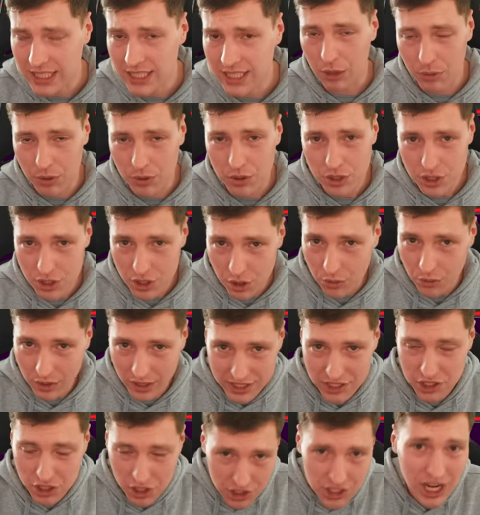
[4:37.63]
Like, we were still,
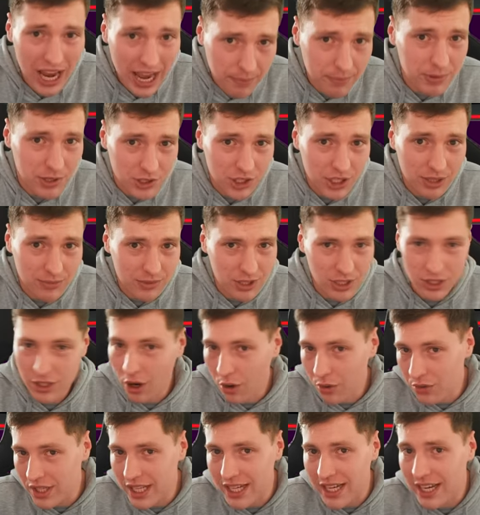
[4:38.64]
it's the championship. You
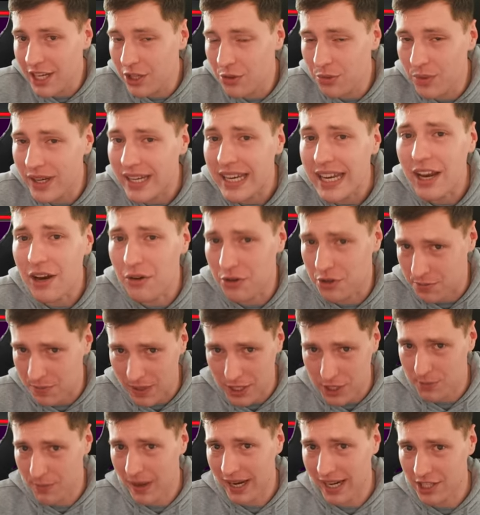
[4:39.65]
don't get anywhere near as
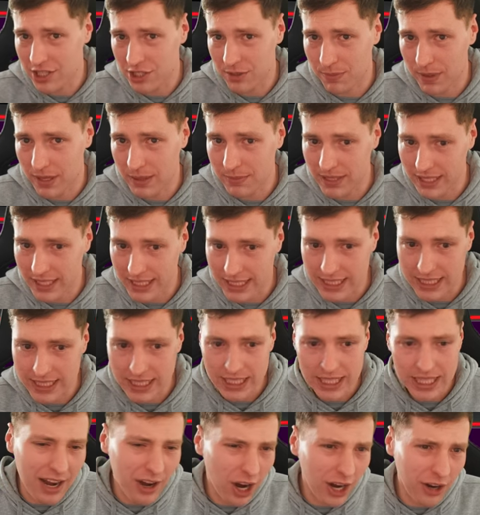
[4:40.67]
much money as the Premier
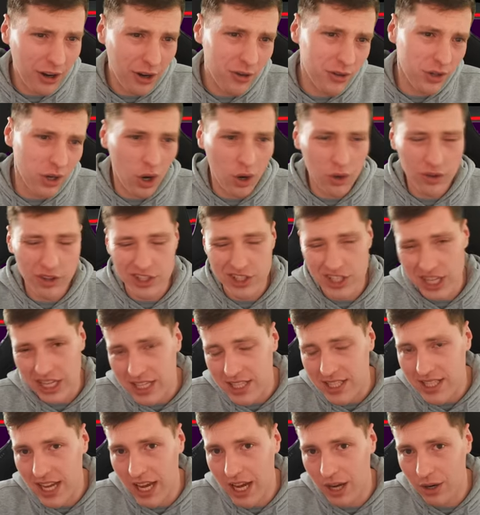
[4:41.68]
League. And I don't know the
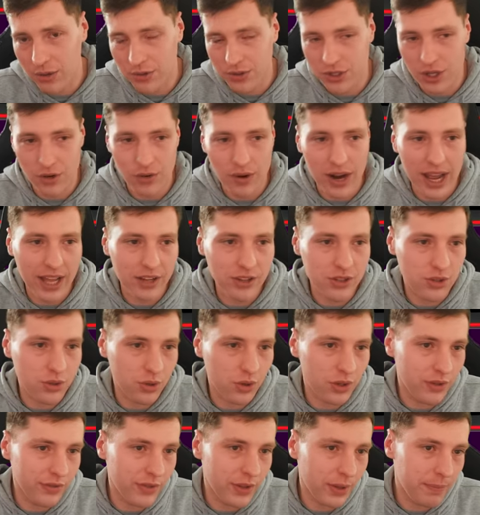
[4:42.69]
details around
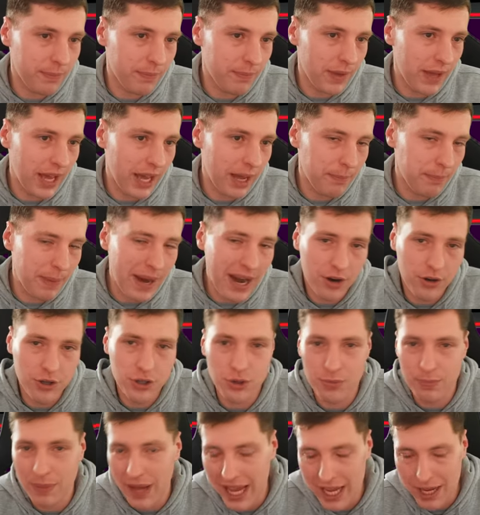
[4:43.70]
sort of the uh,
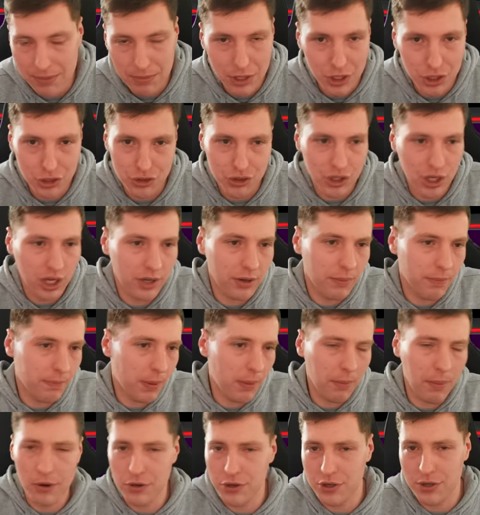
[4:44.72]
parachute payments and the
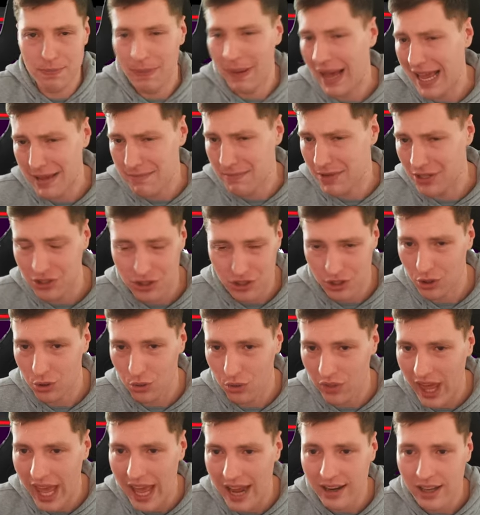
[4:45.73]
promotion payments and
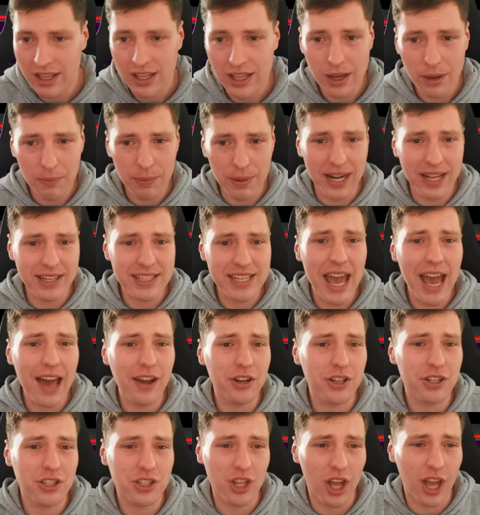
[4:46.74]
all that, but I
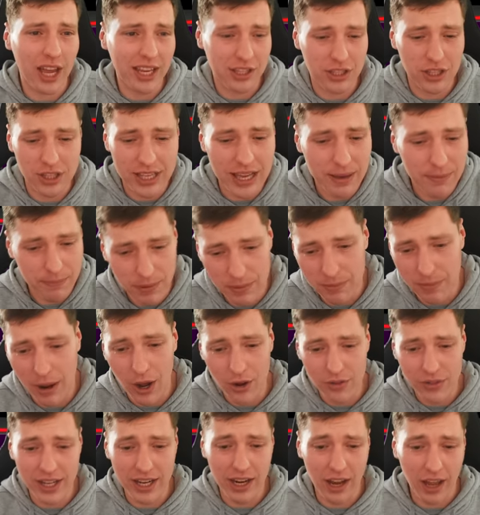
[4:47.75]
doubt it's like you get
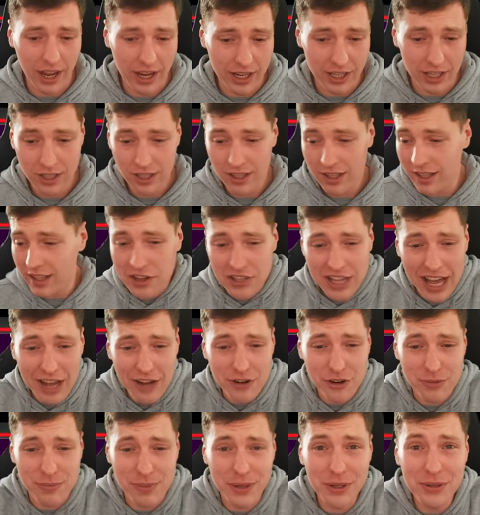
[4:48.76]
promoted and they're like, here's a
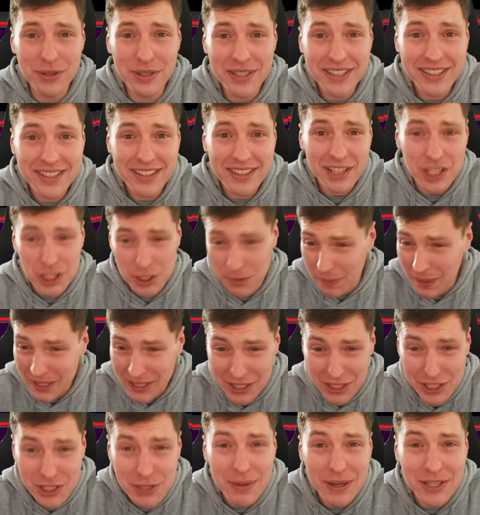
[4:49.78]
hundred mil.
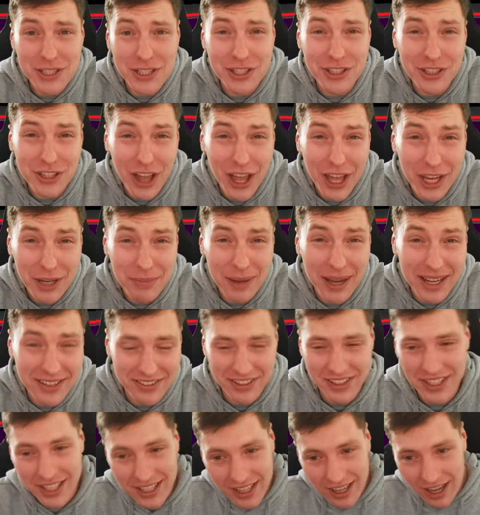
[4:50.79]
Spend it as much as you like,
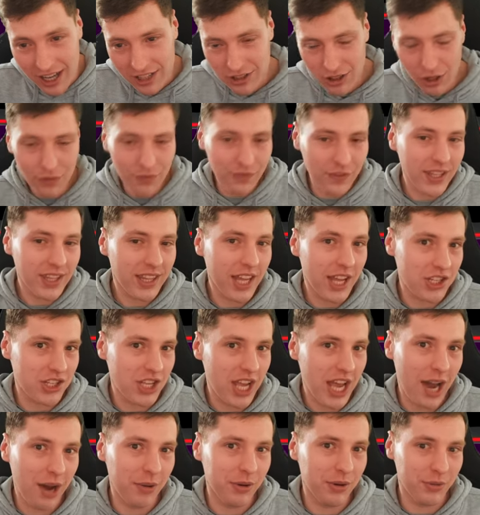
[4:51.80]
mate. I don't think that's
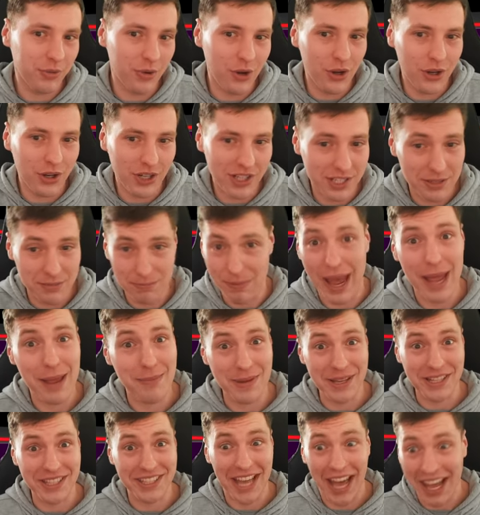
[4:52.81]
how it works.
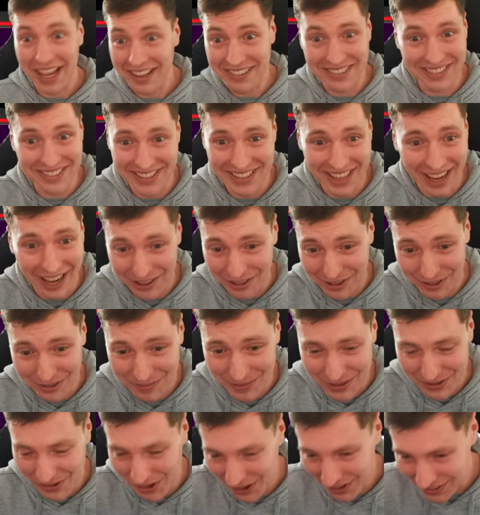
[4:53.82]
Maybe it does. I could
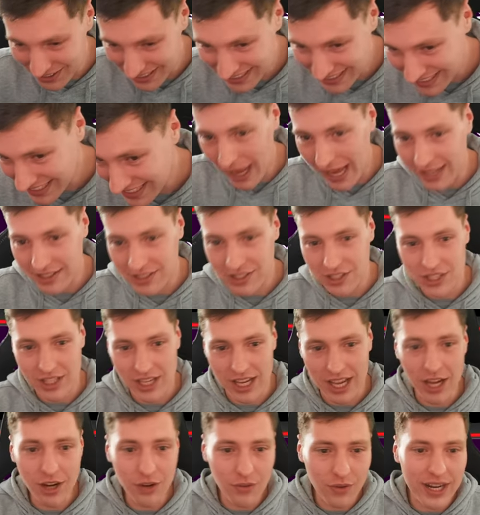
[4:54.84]
be wrong. But
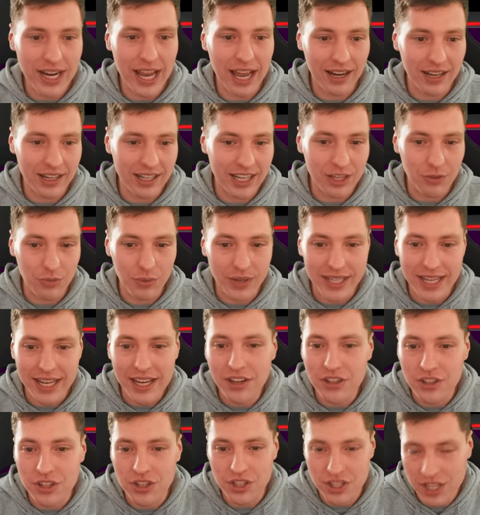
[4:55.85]
in reality, we
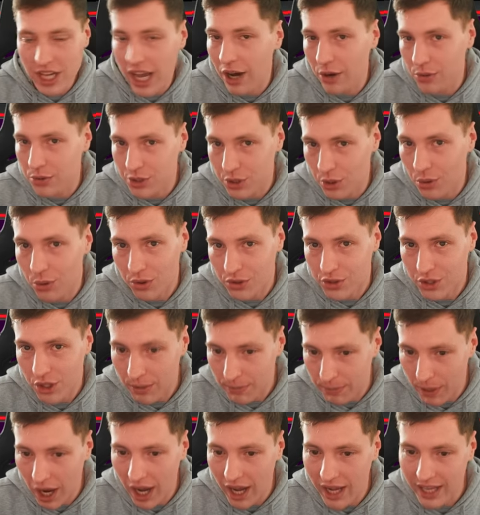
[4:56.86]
need to sell to
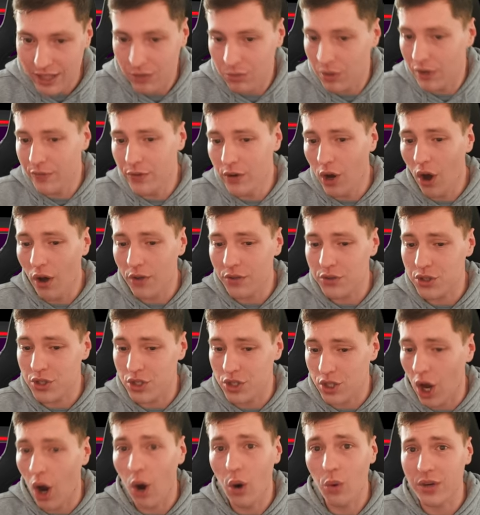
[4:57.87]
also buy. We've not
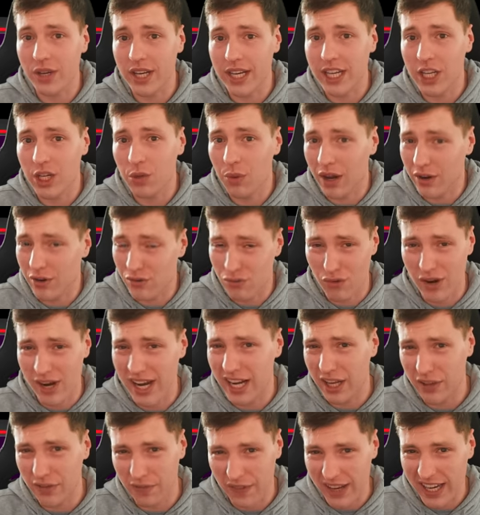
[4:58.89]
sold anyone
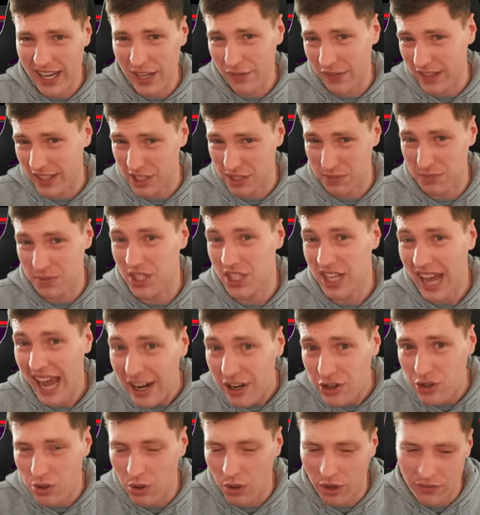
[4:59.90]
really for anything
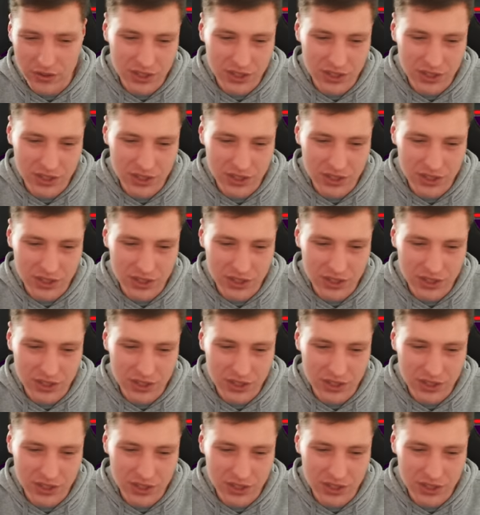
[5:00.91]
substantial.